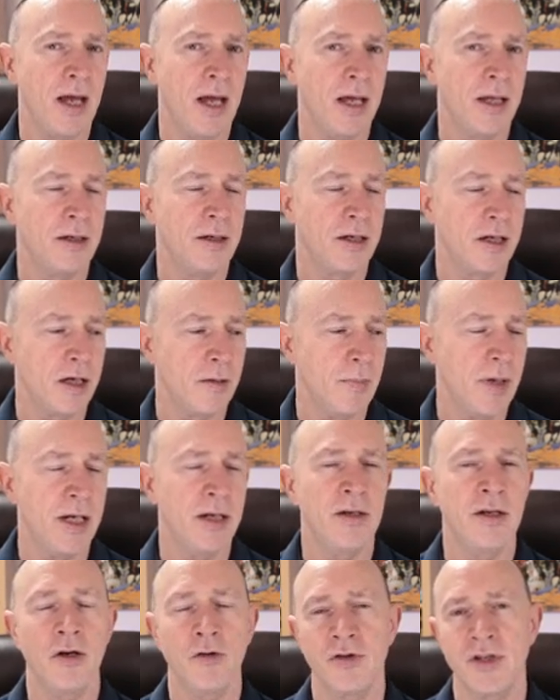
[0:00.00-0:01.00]
and
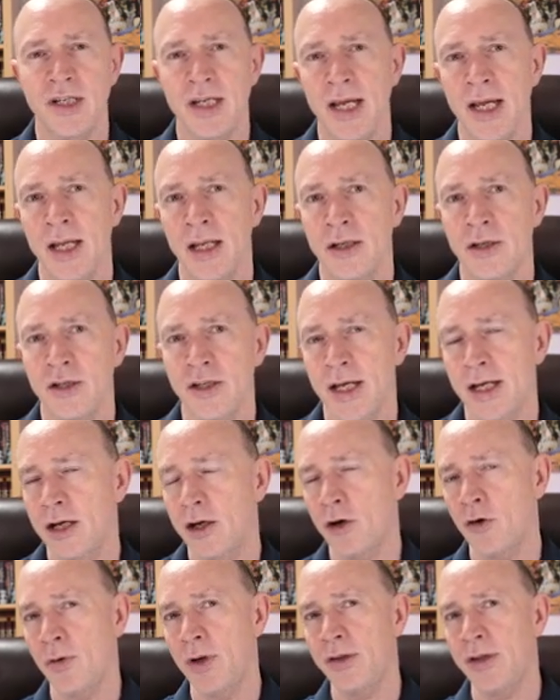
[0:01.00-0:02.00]
committed no sin. 2
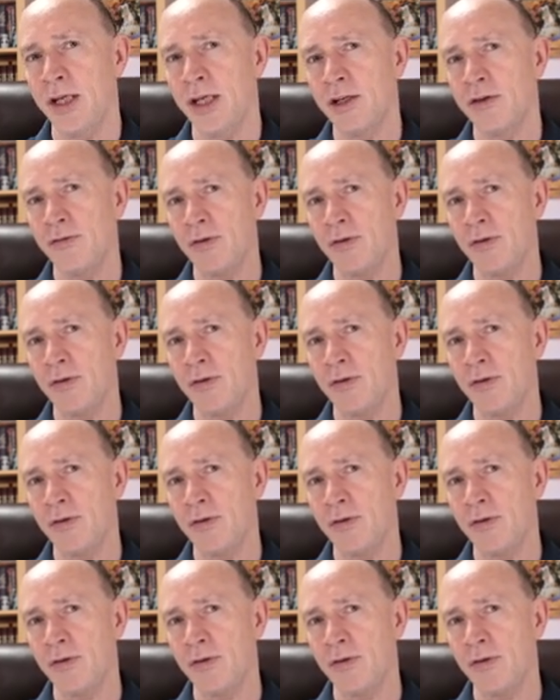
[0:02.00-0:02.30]
Corinthians